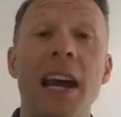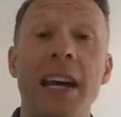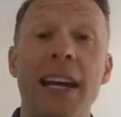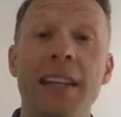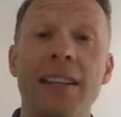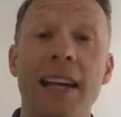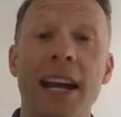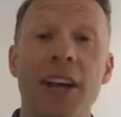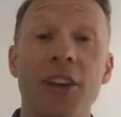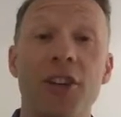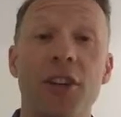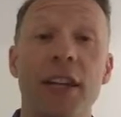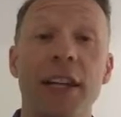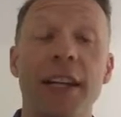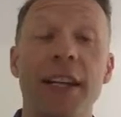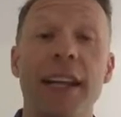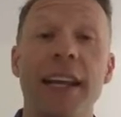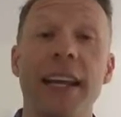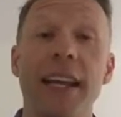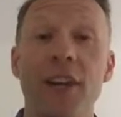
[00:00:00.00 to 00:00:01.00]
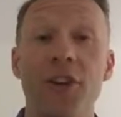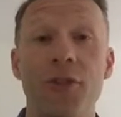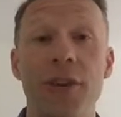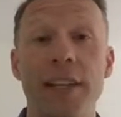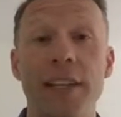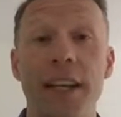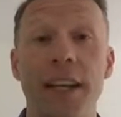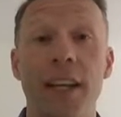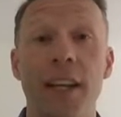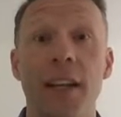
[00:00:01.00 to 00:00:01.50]
is actually
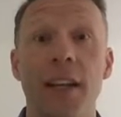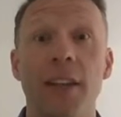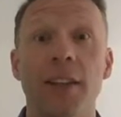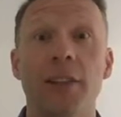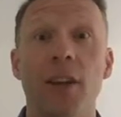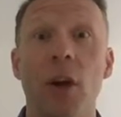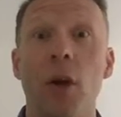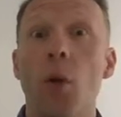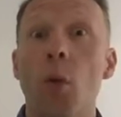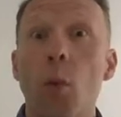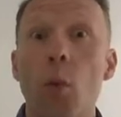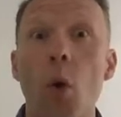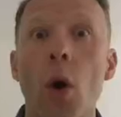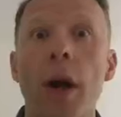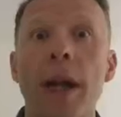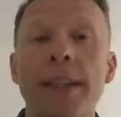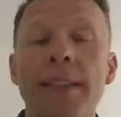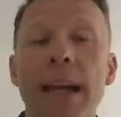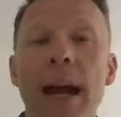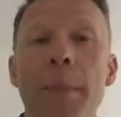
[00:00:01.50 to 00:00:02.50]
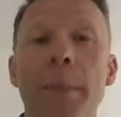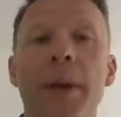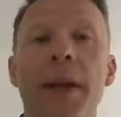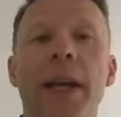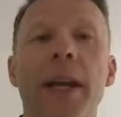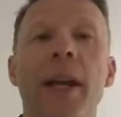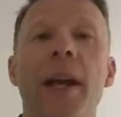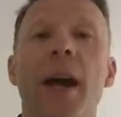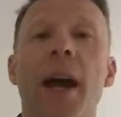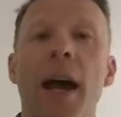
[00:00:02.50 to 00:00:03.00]
increasing. So what is
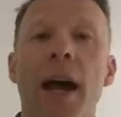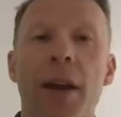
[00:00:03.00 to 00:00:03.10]
happening?